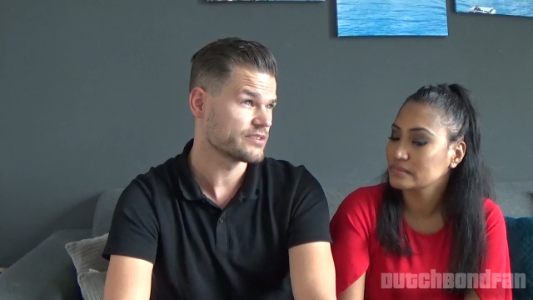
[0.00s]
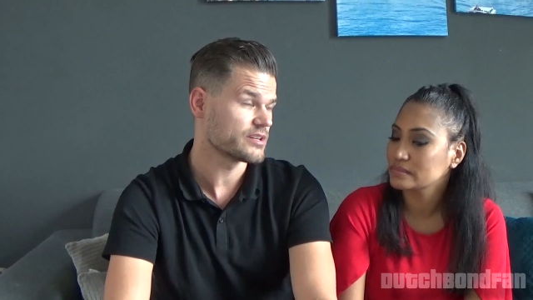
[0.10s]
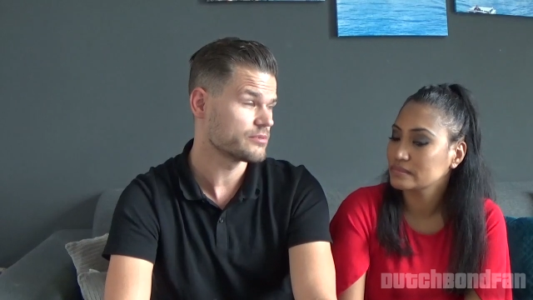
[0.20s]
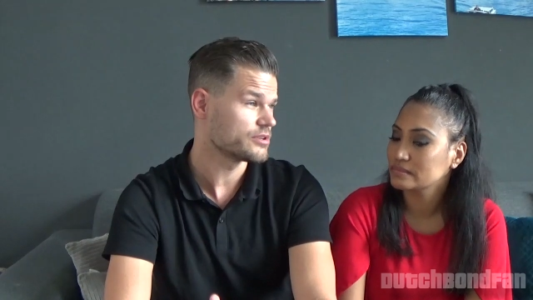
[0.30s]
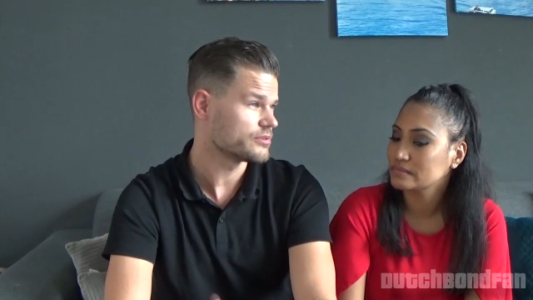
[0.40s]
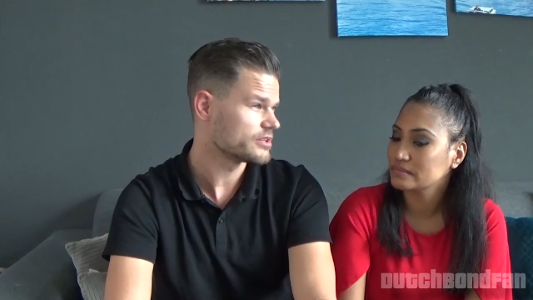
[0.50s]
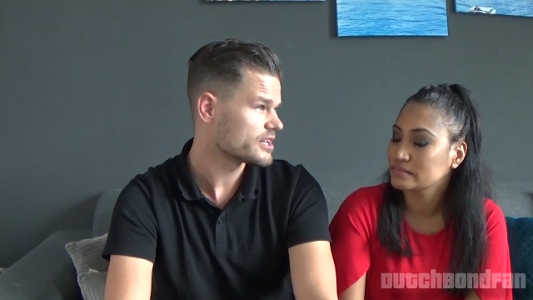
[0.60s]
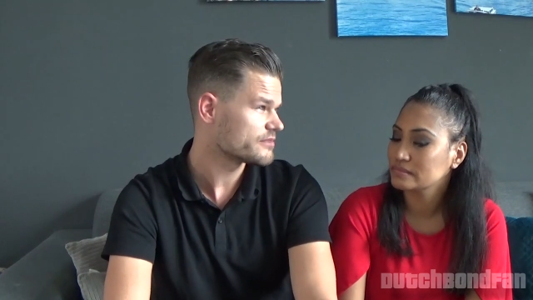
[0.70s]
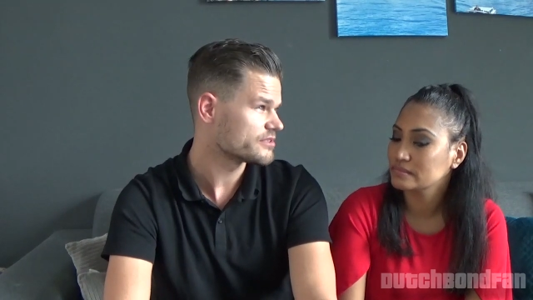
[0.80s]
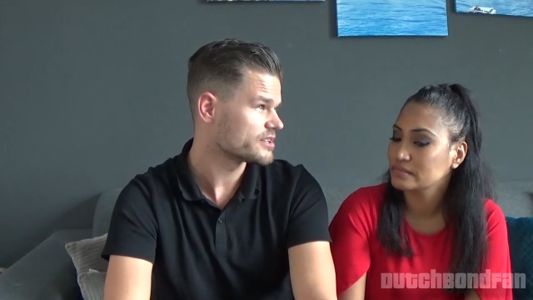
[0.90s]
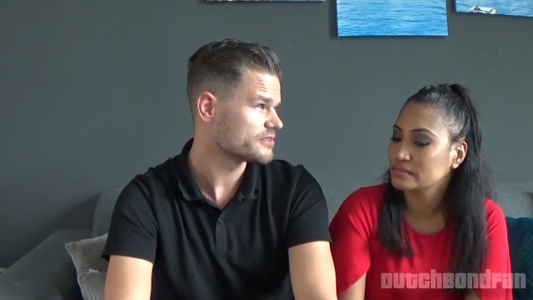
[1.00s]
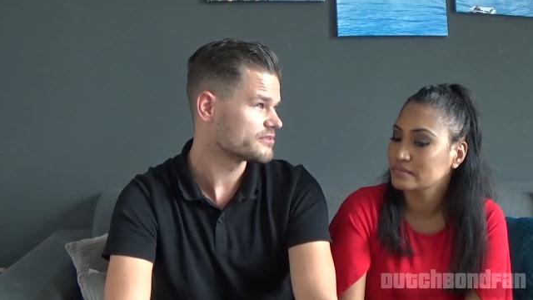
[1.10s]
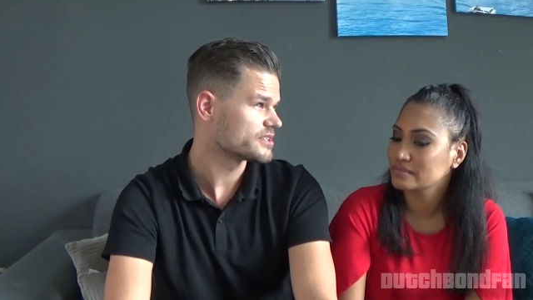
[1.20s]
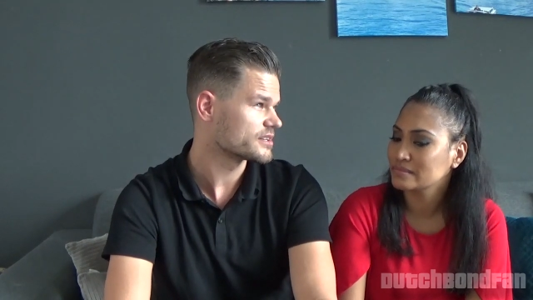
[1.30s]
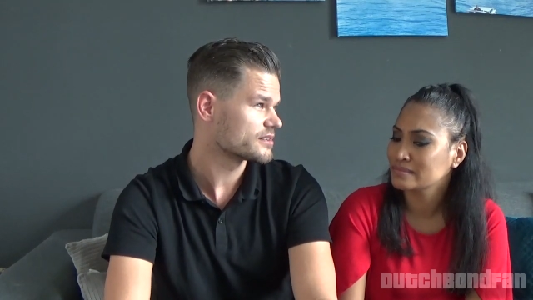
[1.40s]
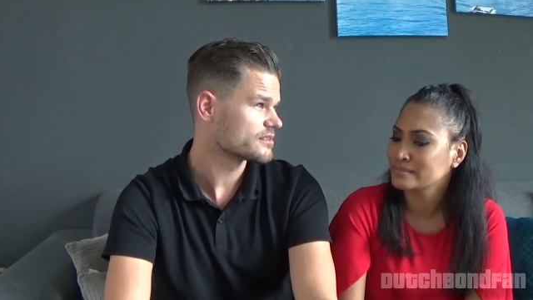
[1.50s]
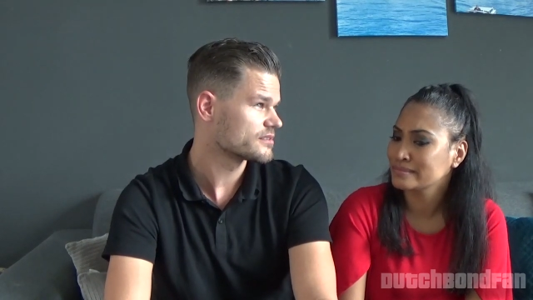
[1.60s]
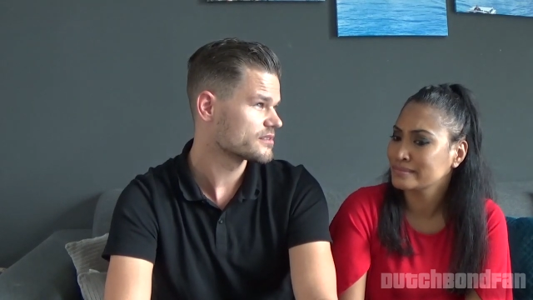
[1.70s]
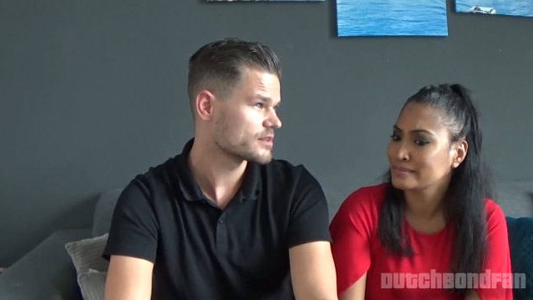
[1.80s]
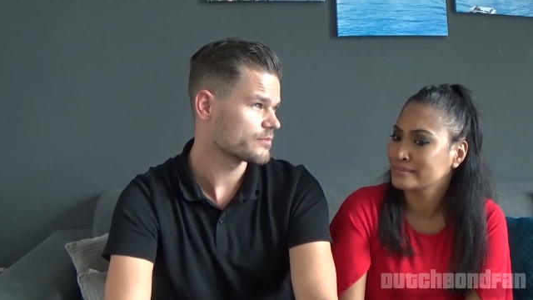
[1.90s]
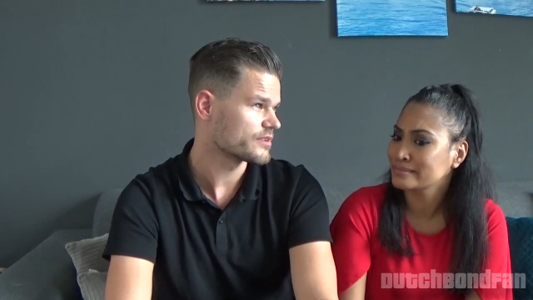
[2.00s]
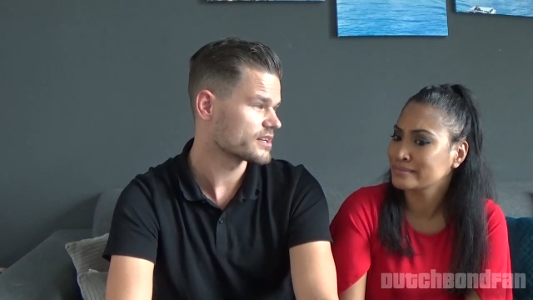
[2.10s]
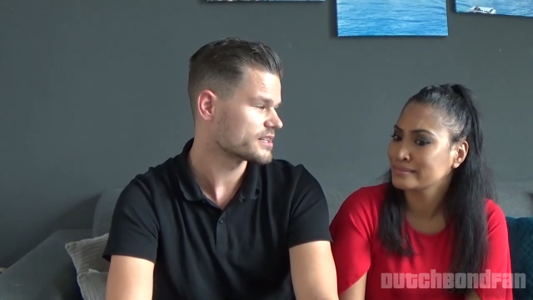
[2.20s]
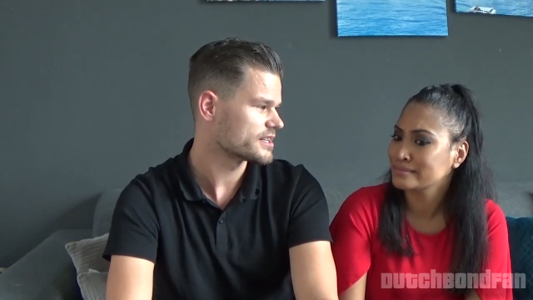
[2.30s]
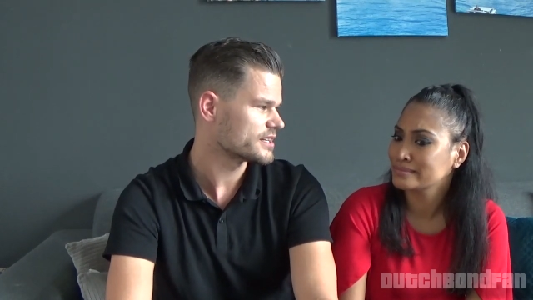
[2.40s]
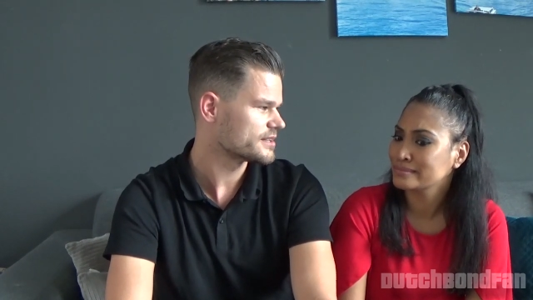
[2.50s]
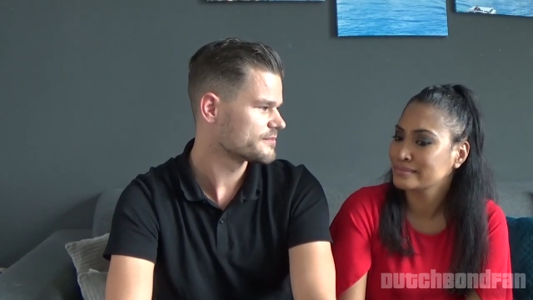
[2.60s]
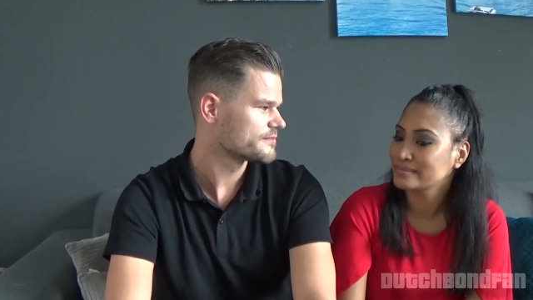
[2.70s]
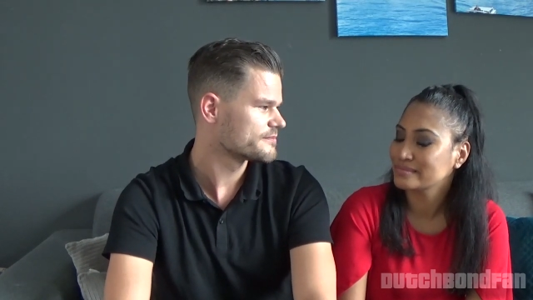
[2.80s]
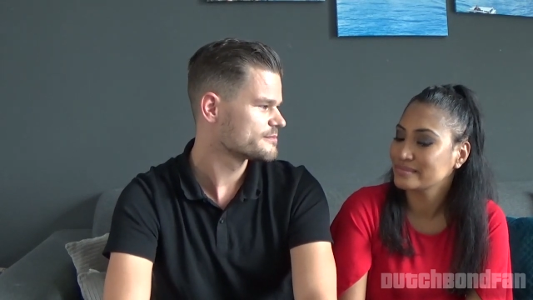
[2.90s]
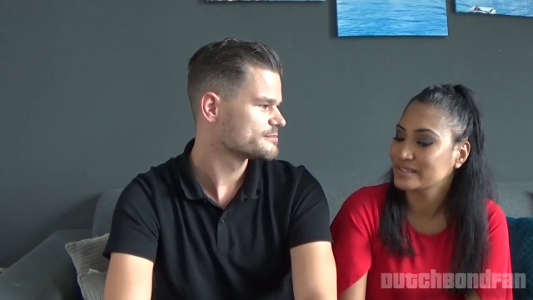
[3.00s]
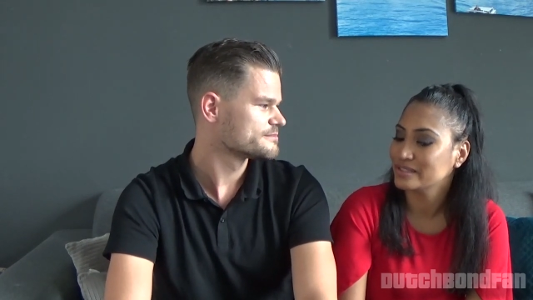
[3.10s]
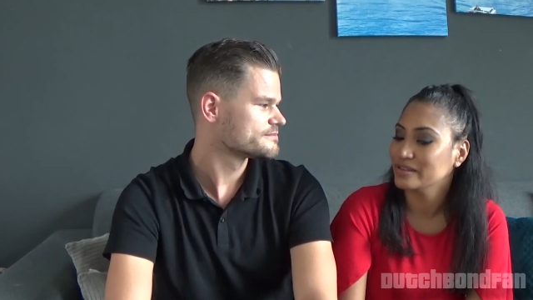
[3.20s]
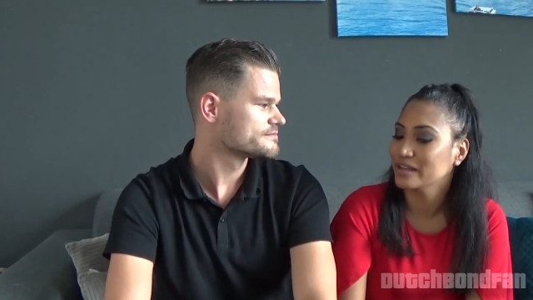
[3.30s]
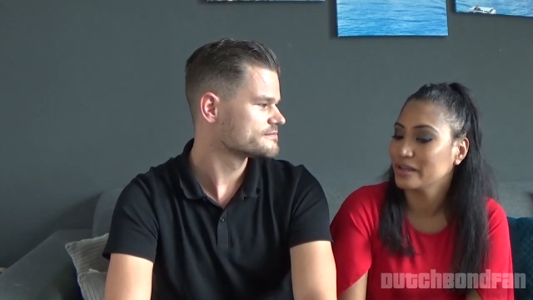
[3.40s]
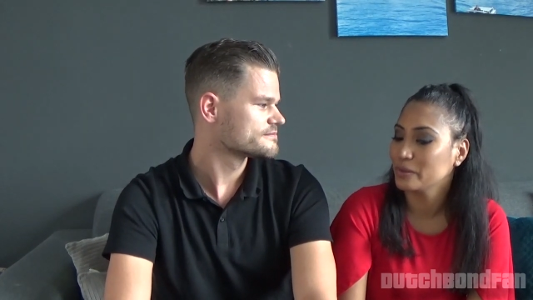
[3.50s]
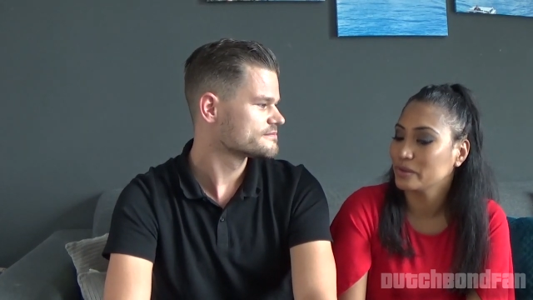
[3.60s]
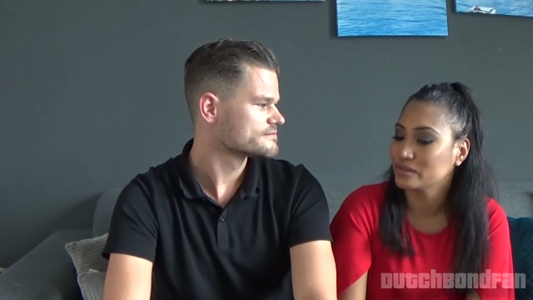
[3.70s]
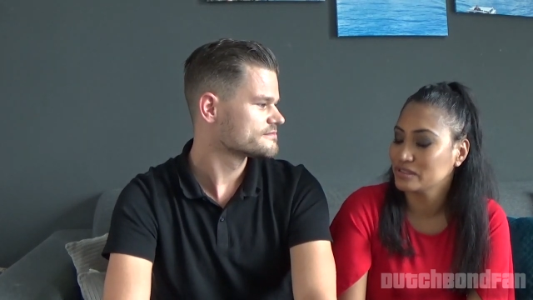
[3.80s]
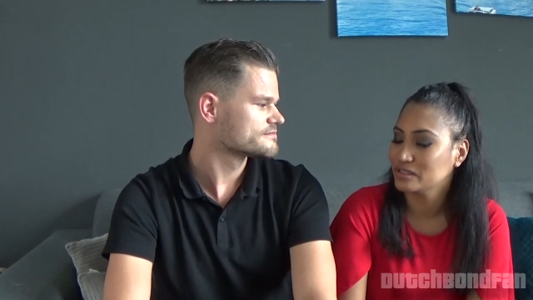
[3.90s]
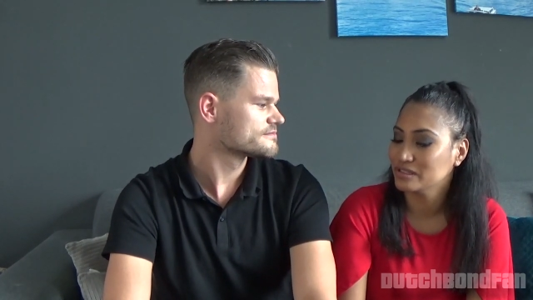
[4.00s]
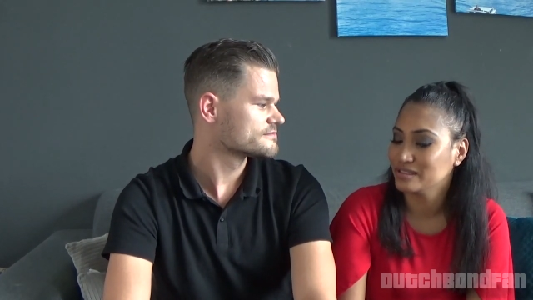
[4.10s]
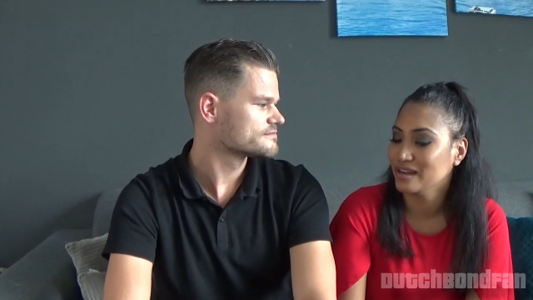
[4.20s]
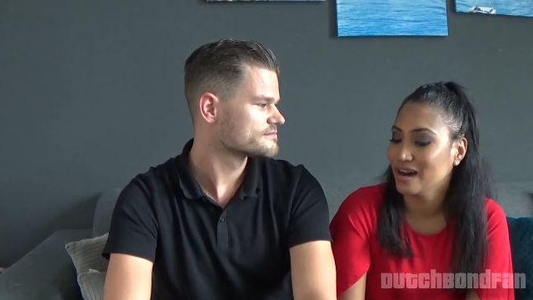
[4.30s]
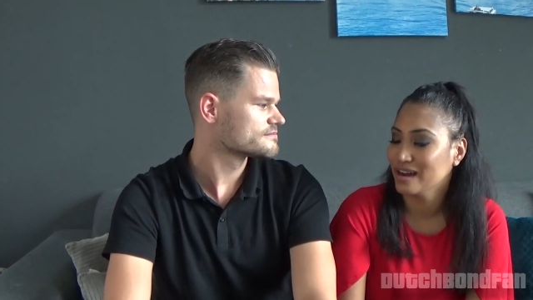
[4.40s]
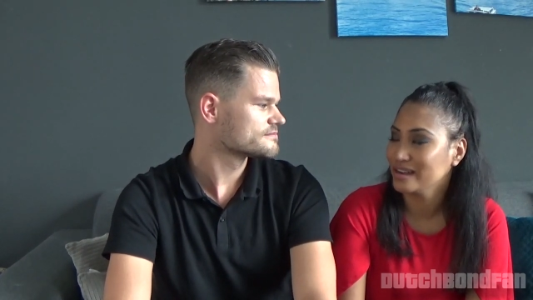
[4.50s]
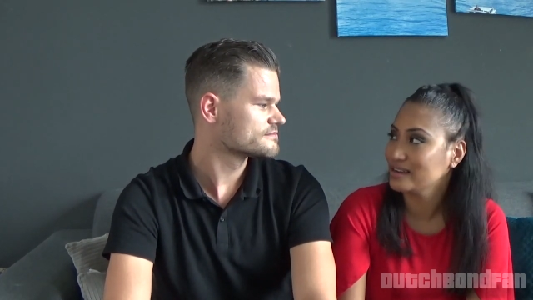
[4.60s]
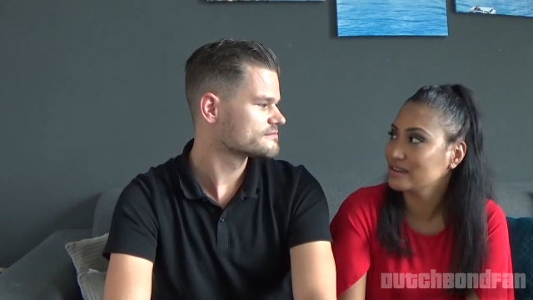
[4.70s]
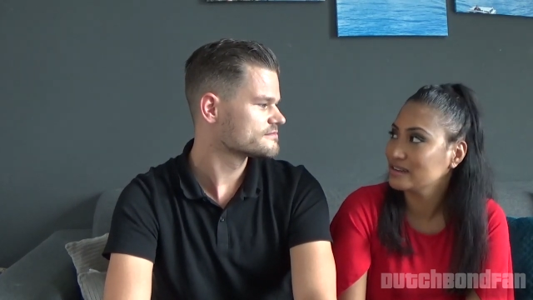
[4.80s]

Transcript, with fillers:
Speaker 1: and double oh eleven, I think. Something like that.
Speaker 2: So the other ones died.